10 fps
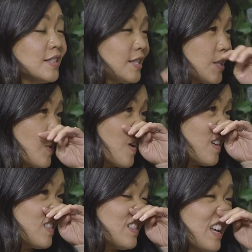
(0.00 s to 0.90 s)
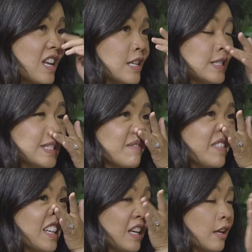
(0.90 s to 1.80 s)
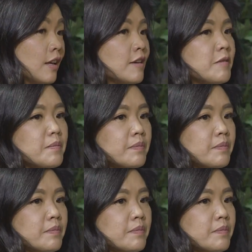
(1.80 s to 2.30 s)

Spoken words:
It's so hard. And it's something